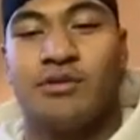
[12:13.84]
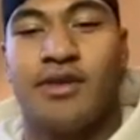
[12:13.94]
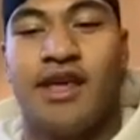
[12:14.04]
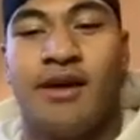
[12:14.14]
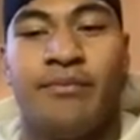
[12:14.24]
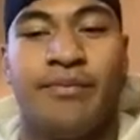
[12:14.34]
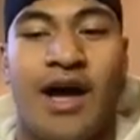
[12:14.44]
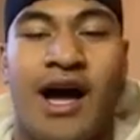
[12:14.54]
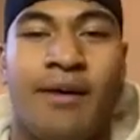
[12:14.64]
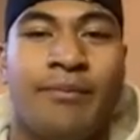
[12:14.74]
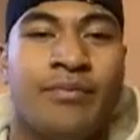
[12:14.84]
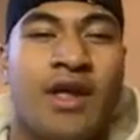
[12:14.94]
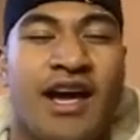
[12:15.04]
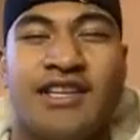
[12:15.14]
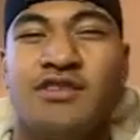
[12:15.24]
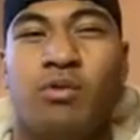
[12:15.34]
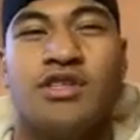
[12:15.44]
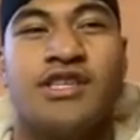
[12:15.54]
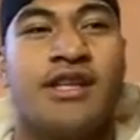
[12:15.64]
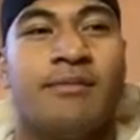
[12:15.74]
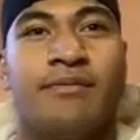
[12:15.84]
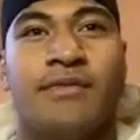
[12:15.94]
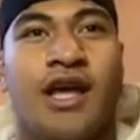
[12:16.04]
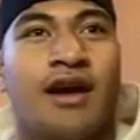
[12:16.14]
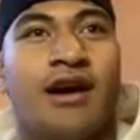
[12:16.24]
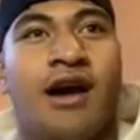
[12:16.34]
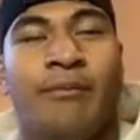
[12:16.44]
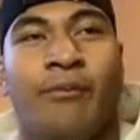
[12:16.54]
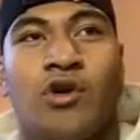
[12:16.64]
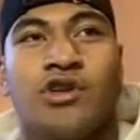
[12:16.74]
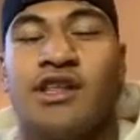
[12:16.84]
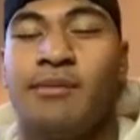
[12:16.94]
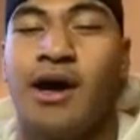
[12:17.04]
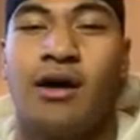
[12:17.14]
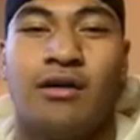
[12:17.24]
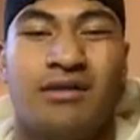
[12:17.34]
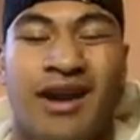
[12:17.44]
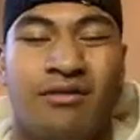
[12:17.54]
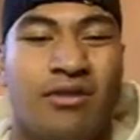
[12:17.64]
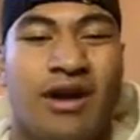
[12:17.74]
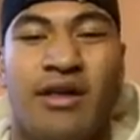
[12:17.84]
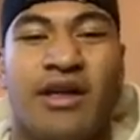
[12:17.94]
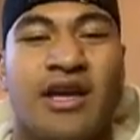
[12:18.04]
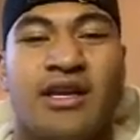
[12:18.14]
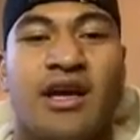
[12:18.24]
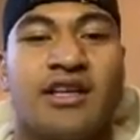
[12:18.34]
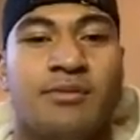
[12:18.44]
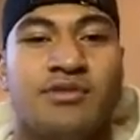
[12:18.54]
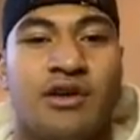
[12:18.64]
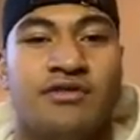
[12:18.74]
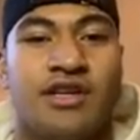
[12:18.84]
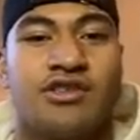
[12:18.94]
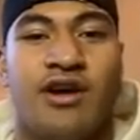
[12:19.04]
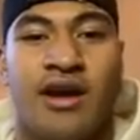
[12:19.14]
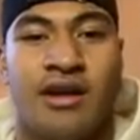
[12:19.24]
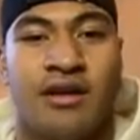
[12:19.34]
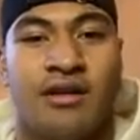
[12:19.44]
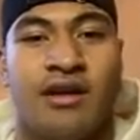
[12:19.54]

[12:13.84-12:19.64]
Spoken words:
them, and just watching them, watching and conduct themselves at training.